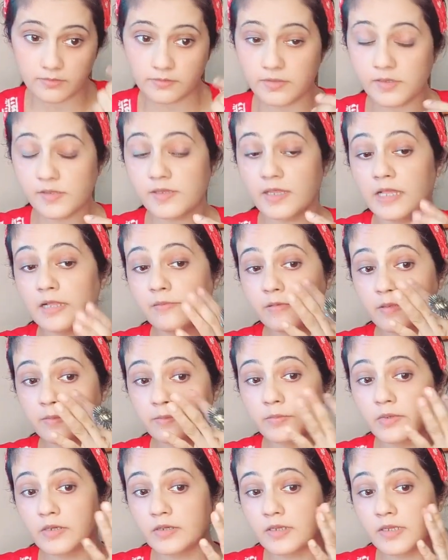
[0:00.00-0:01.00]
This helps
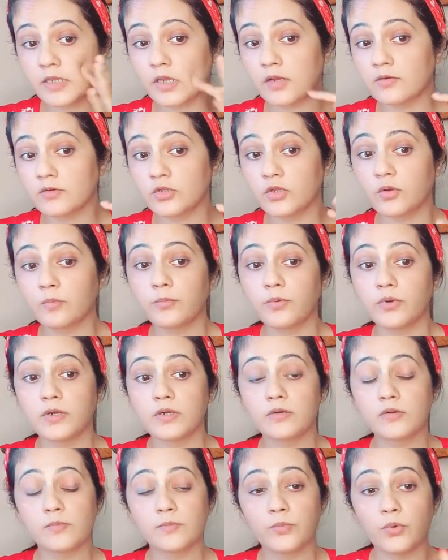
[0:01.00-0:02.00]
in blurring out your
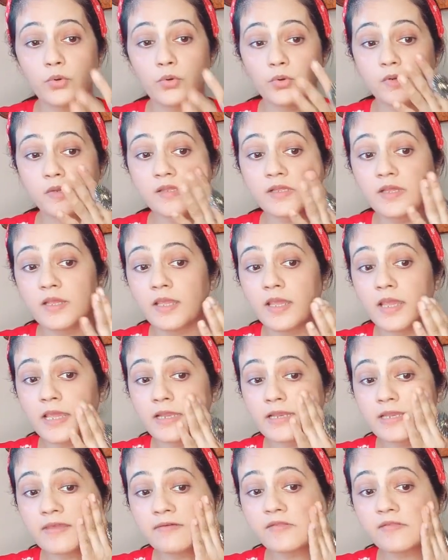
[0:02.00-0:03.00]
pores
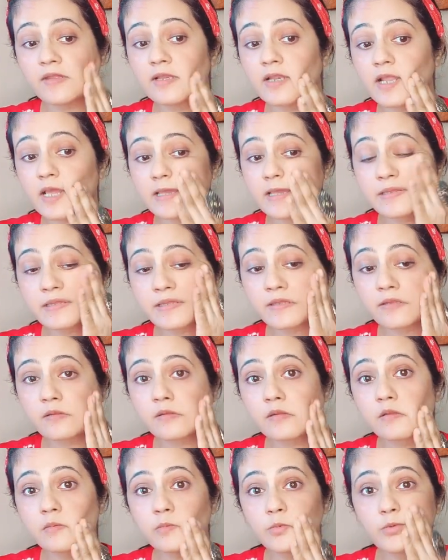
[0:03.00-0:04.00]
and gives a nice
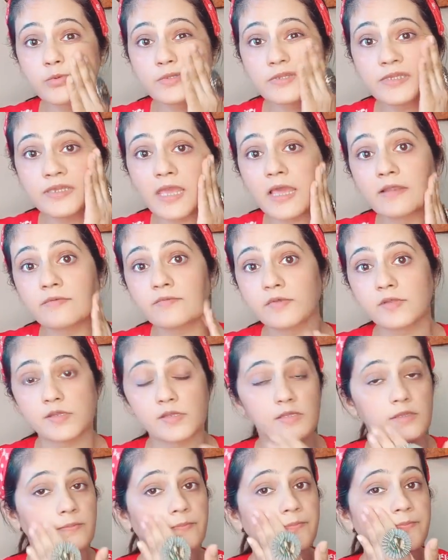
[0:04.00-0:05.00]
smooth canvas.